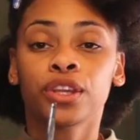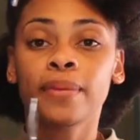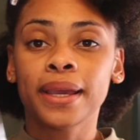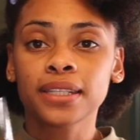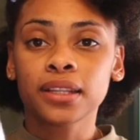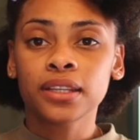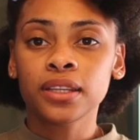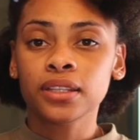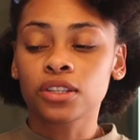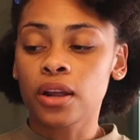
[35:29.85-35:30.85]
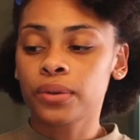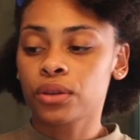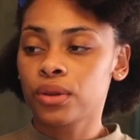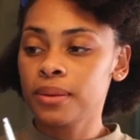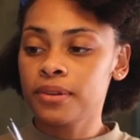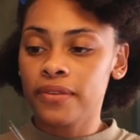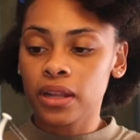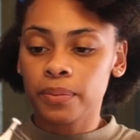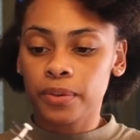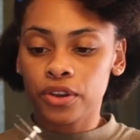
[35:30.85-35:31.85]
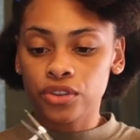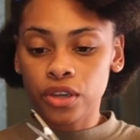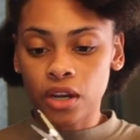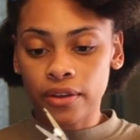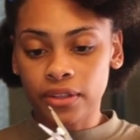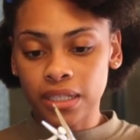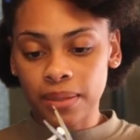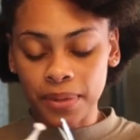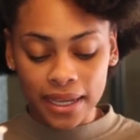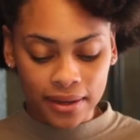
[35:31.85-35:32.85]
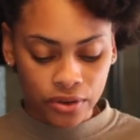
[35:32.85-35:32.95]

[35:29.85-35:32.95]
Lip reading: you basically start with the cream developer and you cut off the tip like,